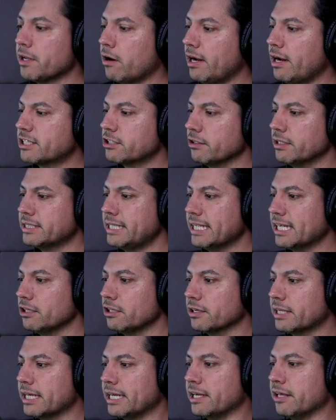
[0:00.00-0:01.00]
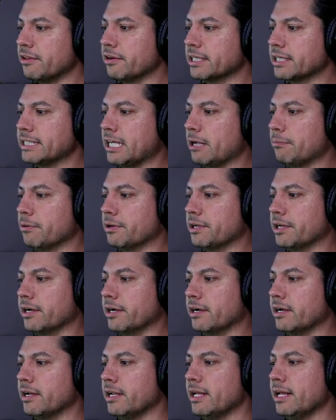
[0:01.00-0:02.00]
All right, so let's take a look at another example
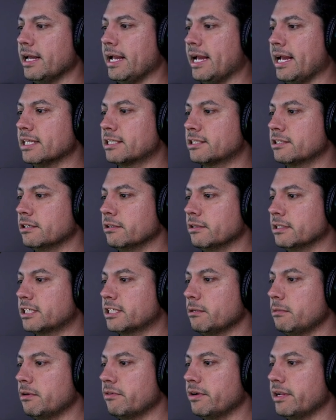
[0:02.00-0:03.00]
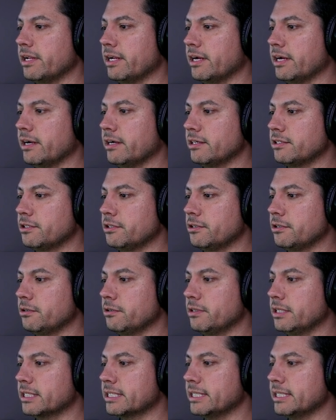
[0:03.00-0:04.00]
here. And so let's come over here to this